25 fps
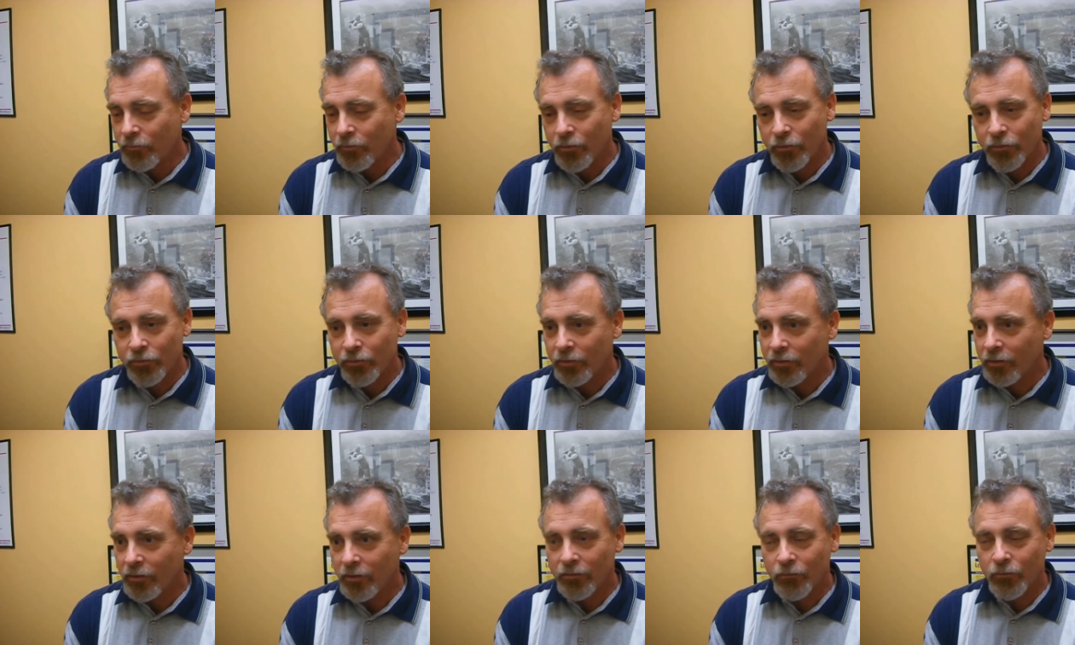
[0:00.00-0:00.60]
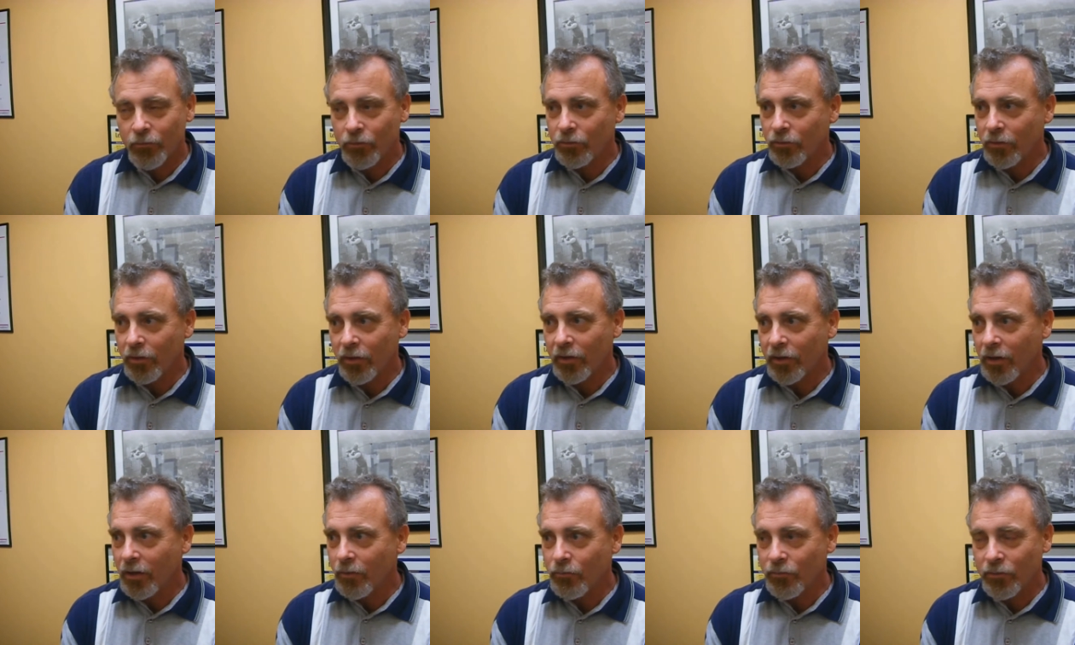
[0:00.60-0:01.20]
office, it was
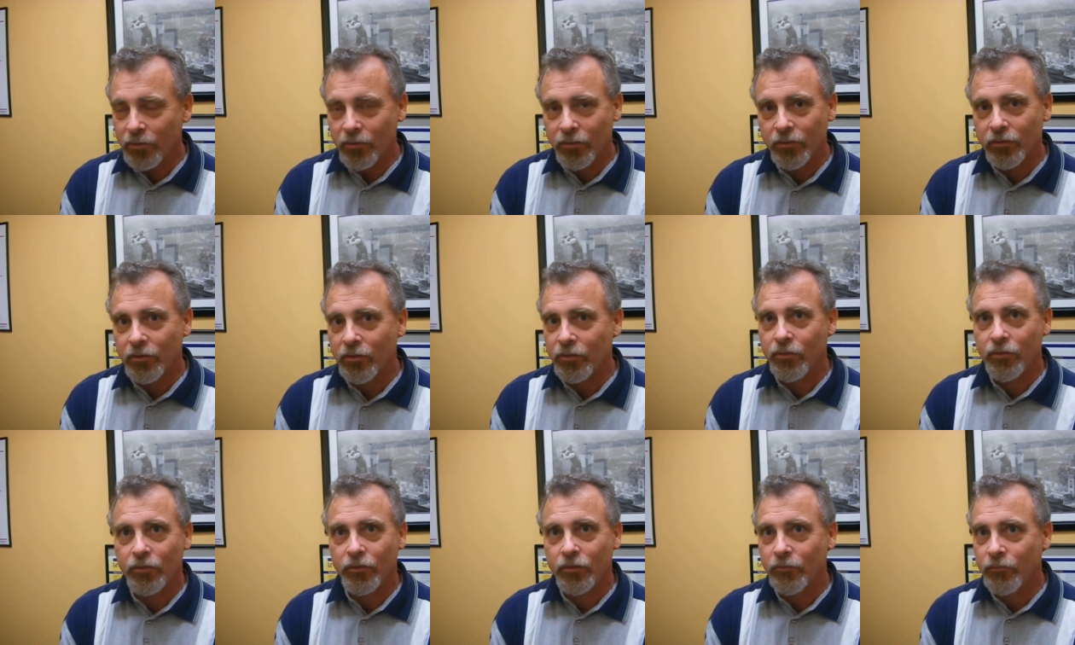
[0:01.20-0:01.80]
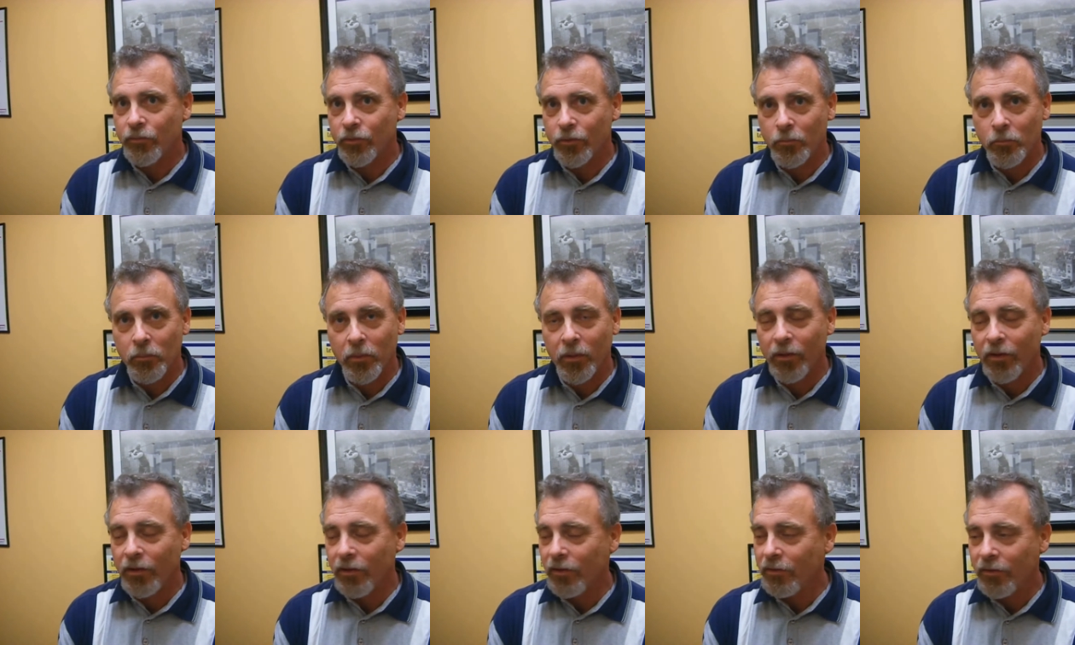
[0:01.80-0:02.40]
like I was in such severe
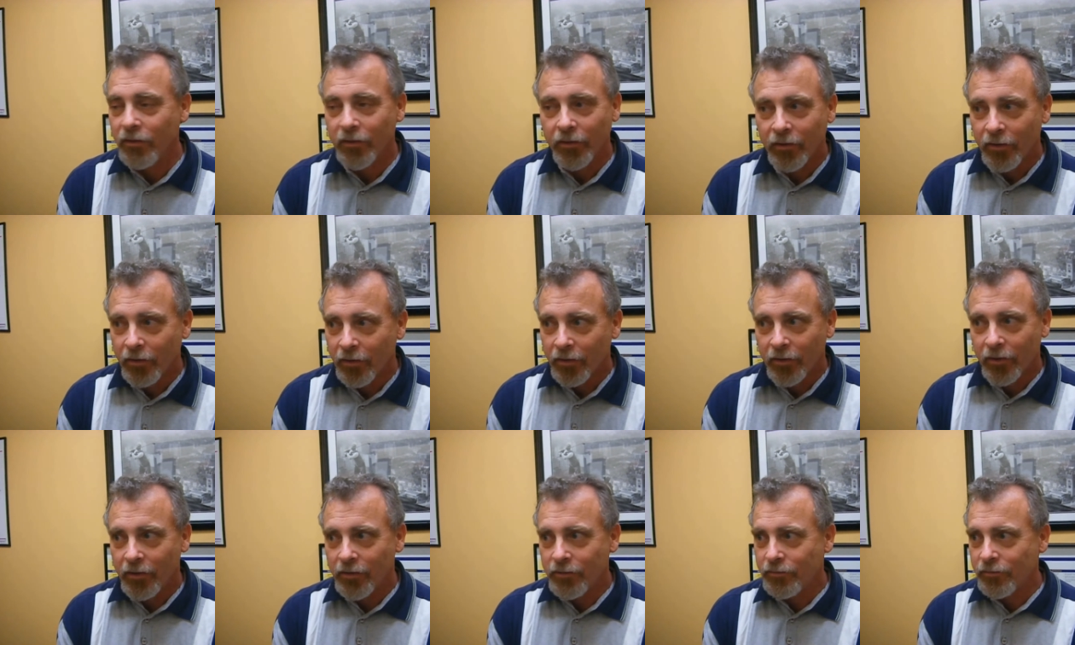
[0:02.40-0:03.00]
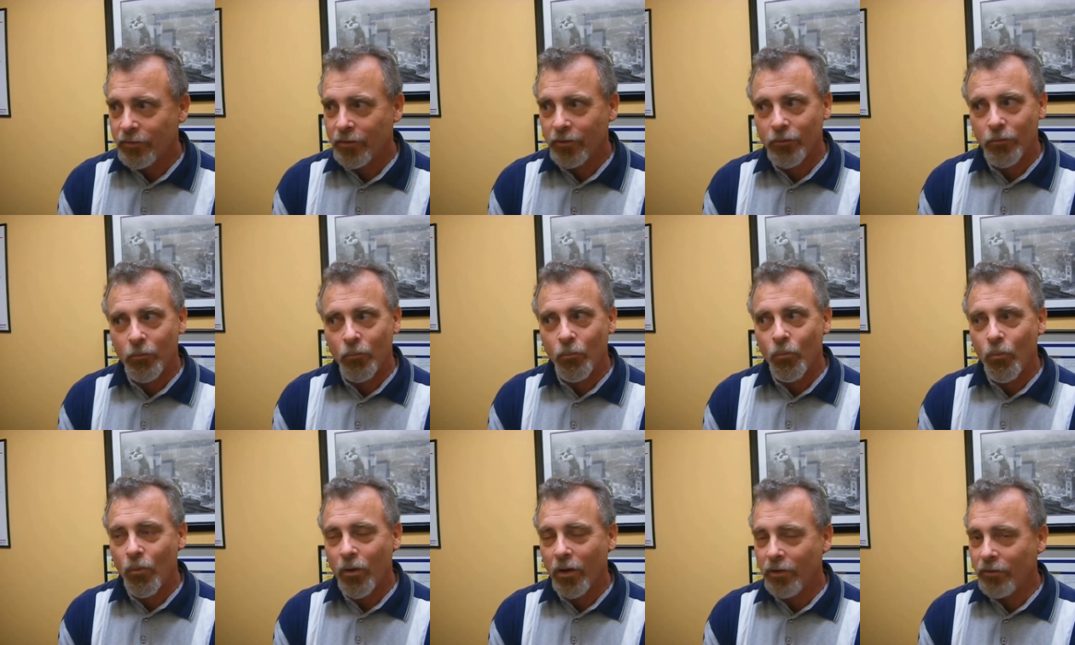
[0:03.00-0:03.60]
pain. I said,
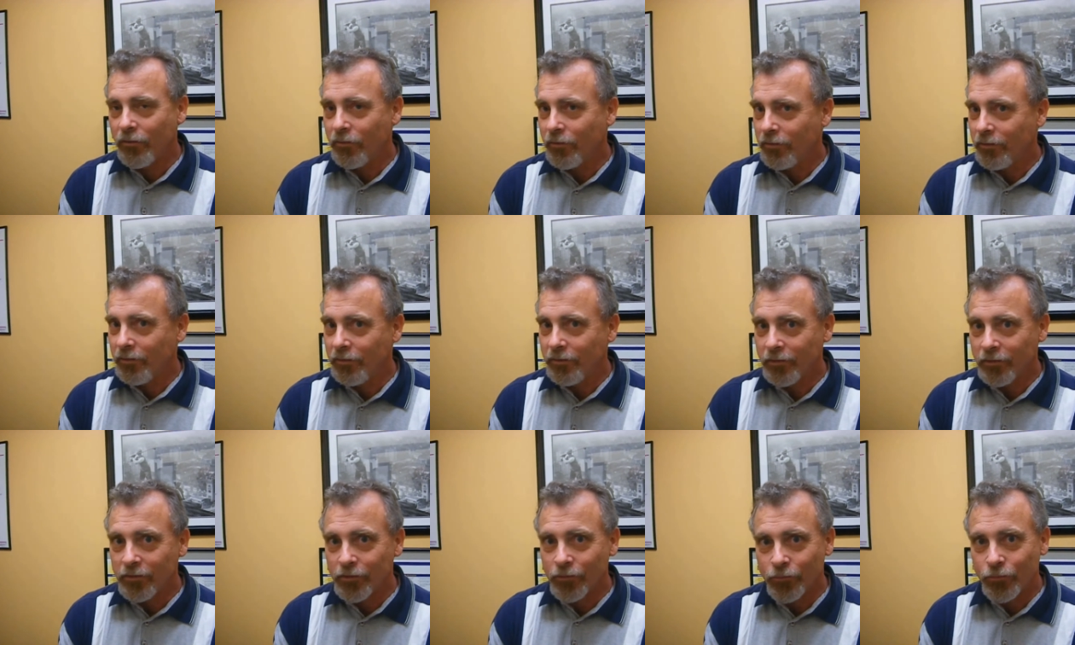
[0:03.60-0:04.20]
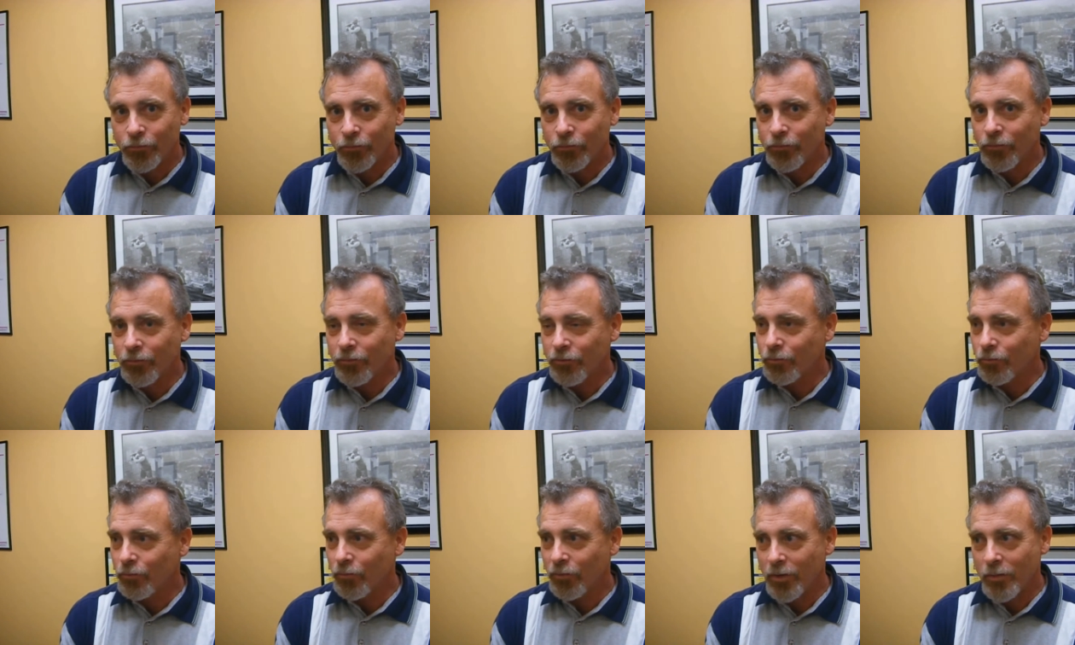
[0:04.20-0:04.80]
why do I need to go through
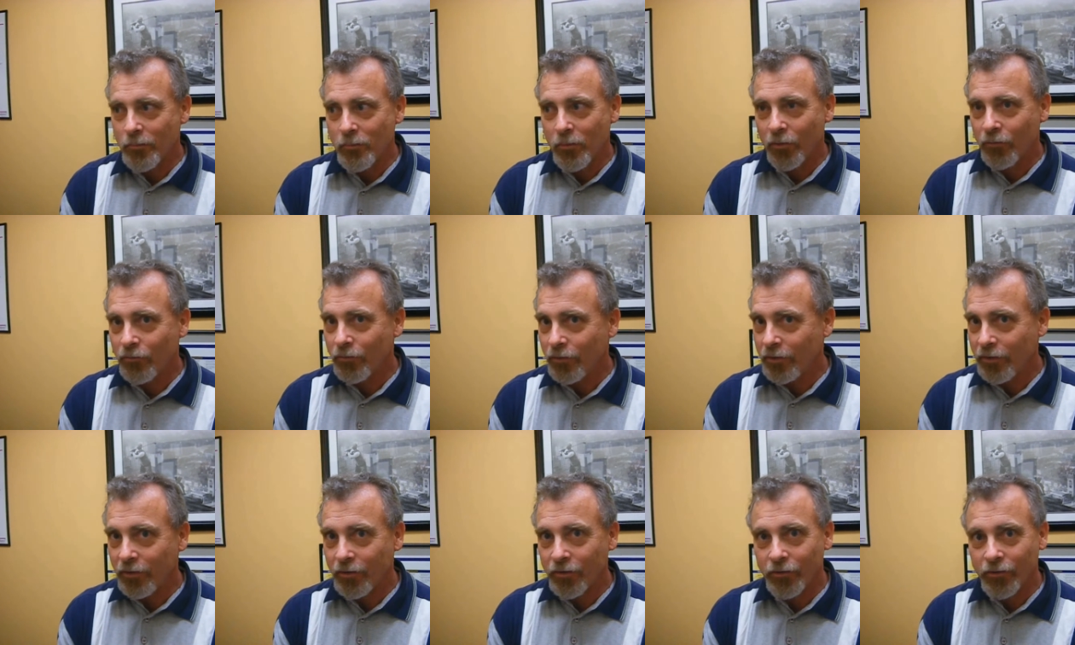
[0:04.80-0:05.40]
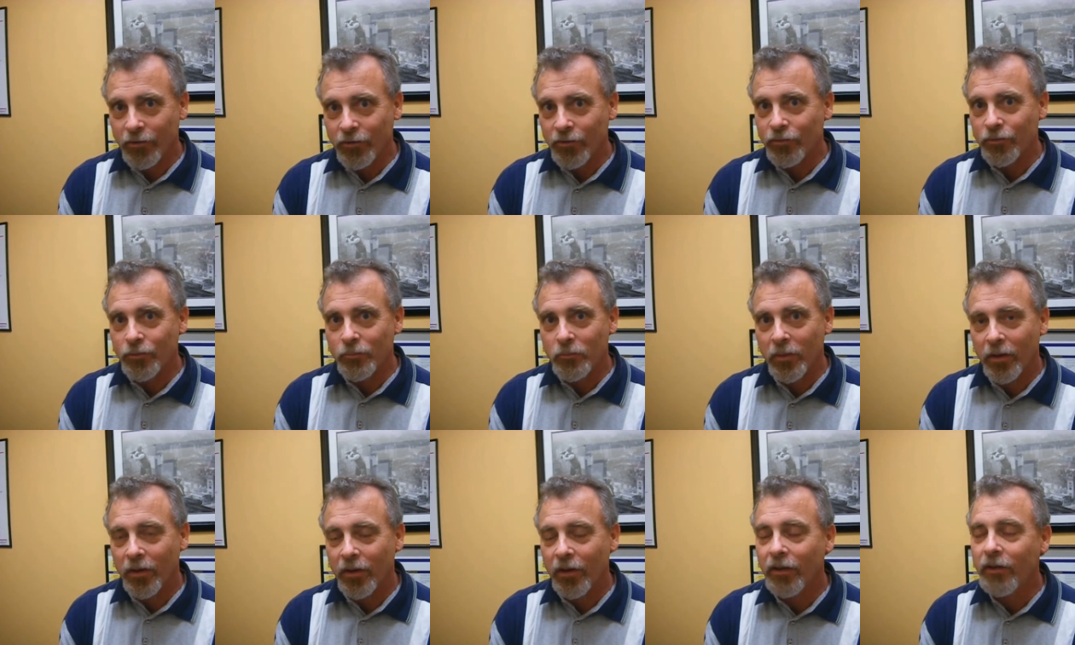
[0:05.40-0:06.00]
this when I'm already hurting
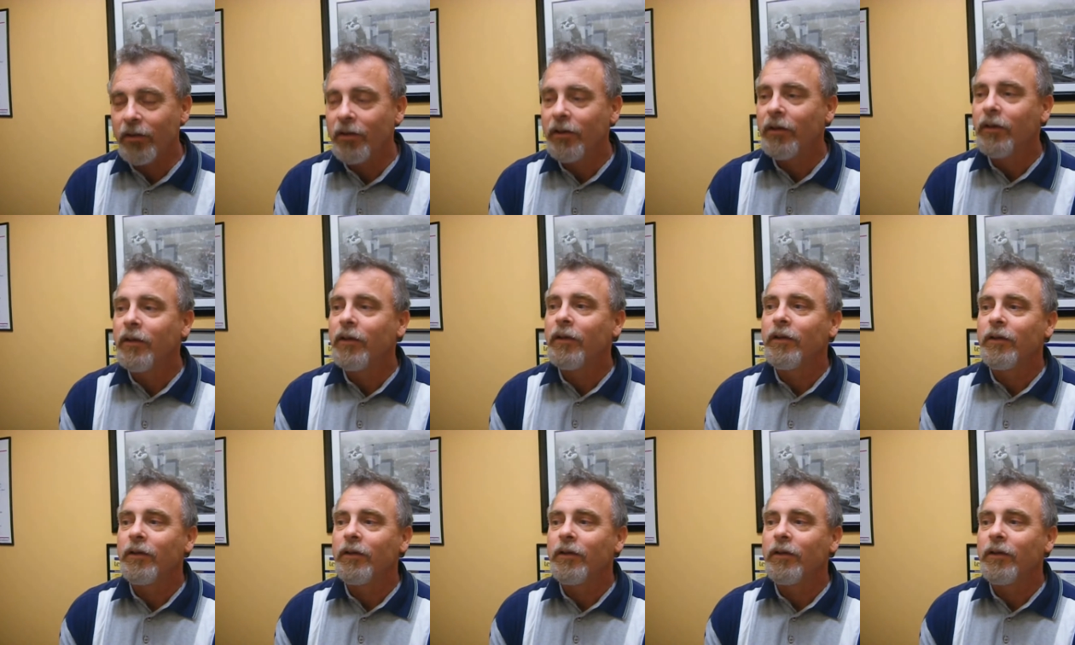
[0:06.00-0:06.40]
so bad?